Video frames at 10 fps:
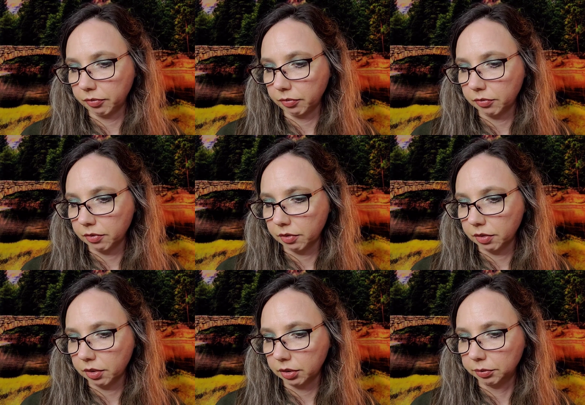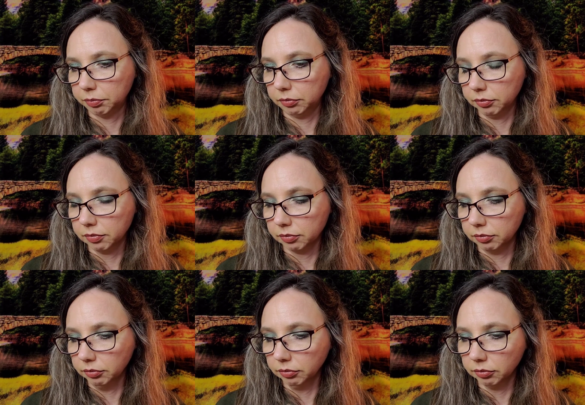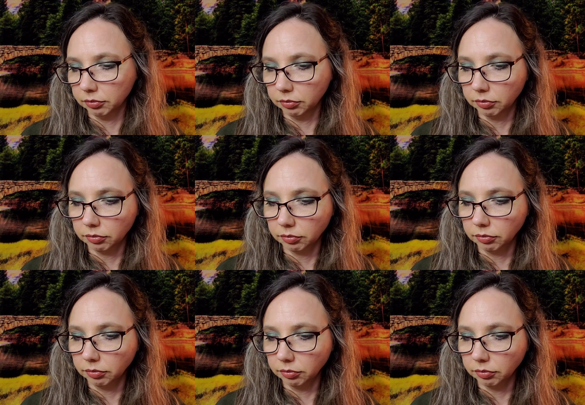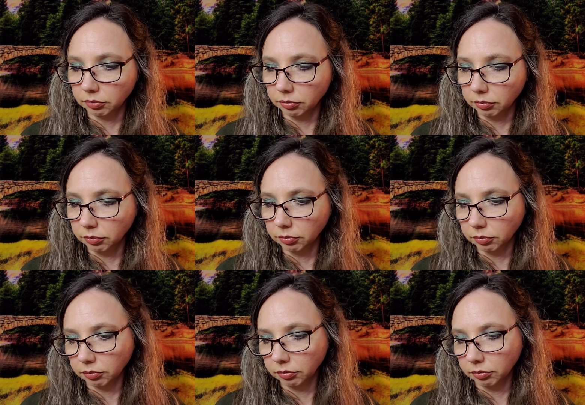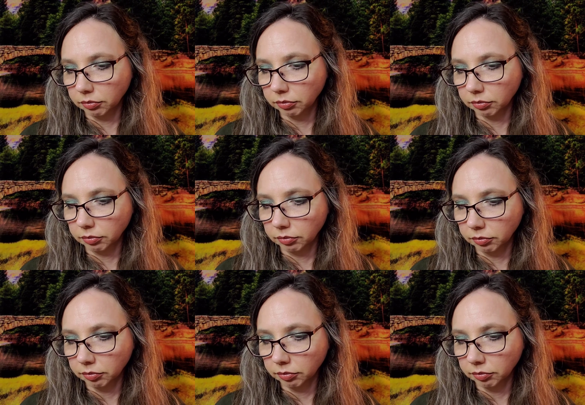(silence)